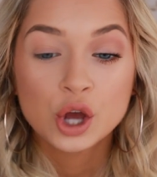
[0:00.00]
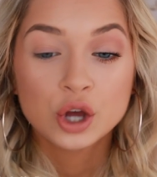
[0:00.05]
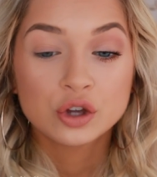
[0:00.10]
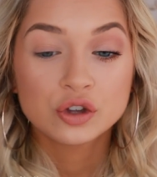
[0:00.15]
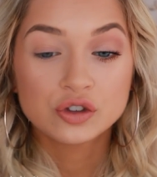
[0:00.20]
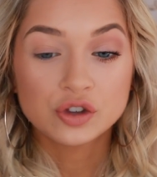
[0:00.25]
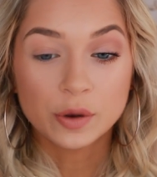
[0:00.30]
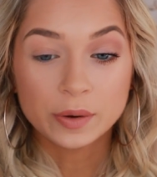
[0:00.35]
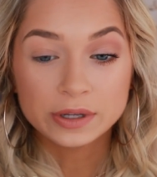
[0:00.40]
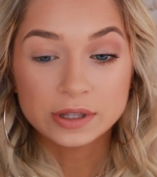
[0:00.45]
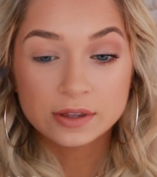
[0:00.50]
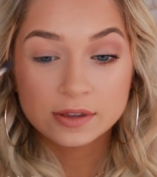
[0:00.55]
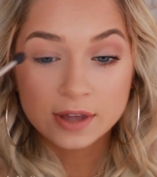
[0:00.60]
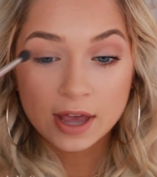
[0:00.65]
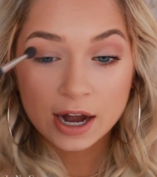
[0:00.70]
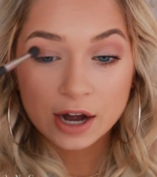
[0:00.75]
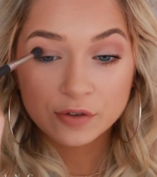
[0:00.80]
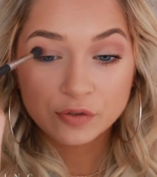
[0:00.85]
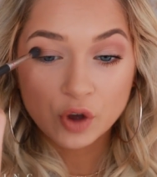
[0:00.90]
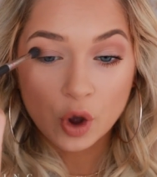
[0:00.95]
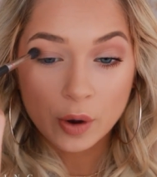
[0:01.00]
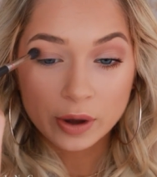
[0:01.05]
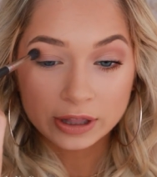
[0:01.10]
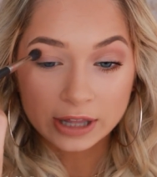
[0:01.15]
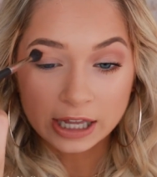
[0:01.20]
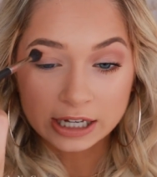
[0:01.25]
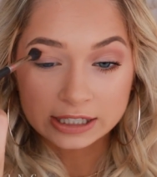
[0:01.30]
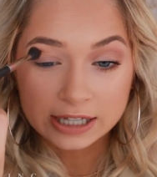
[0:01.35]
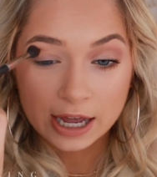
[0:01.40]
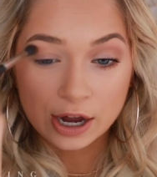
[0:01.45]
So instead of going
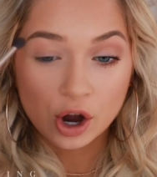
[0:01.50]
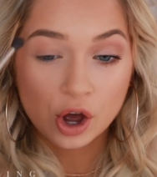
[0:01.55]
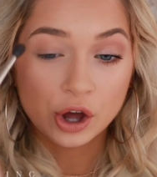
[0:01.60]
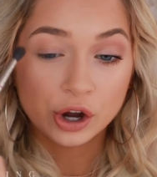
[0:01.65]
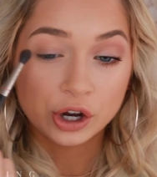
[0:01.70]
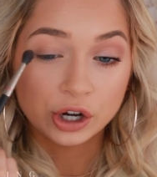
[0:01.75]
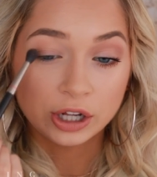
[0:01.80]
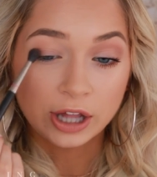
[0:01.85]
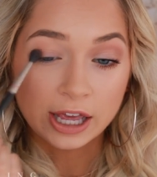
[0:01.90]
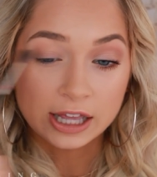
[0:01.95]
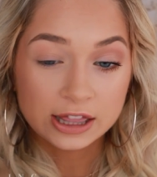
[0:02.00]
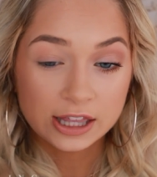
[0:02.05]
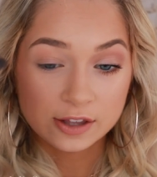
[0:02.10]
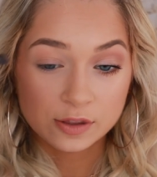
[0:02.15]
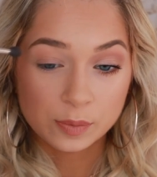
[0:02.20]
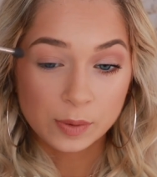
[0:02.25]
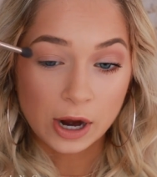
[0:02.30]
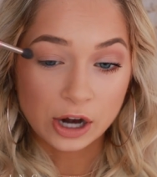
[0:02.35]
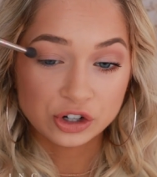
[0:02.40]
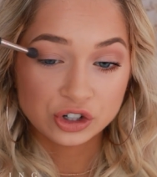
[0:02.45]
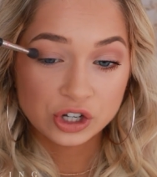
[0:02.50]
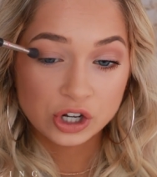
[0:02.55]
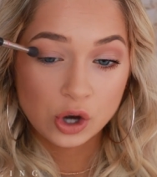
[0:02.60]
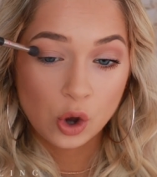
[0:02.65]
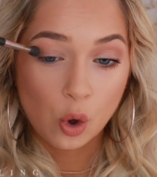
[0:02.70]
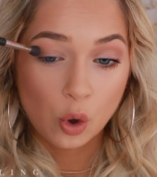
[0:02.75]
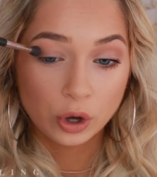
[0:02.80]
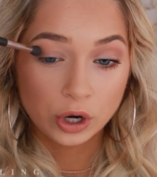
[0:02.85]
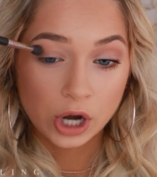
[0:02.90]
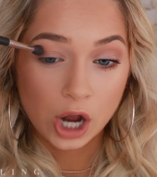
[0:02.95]
like dead on or like this, we're actually going
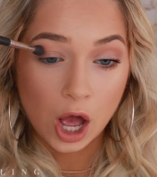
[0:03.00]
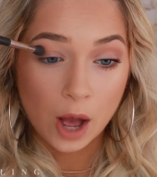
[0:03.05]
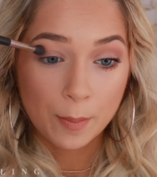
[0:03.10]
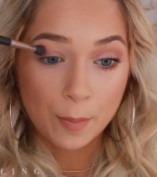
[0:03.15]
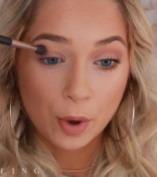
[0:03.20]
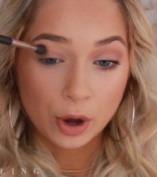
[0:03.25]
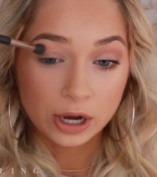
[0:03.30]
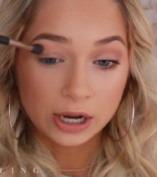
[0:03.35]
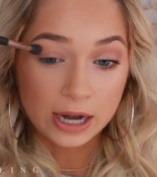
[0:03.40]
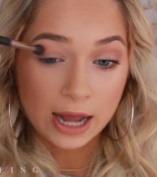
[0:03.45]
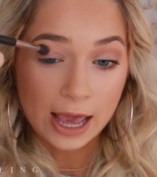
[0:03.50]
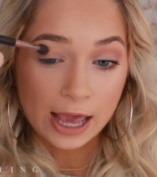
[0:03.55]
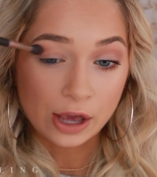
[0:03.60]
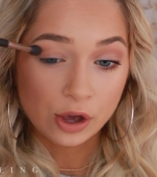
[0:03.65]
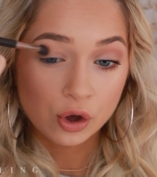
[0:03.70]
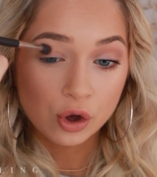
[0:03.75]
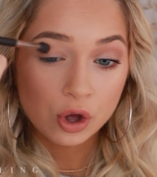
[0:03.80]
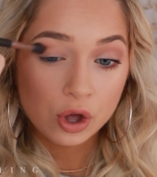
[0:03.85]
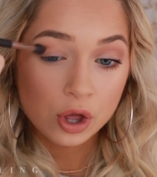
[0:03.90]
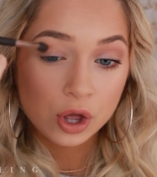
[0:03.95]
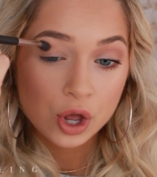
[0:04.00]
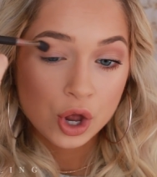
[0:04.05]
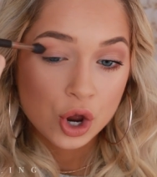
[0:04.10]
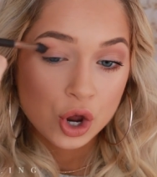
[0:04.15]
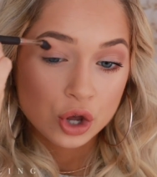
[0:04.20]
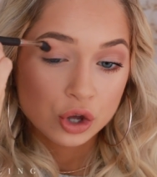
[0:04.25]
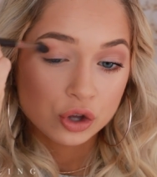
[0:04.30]
to hold it up on an angle,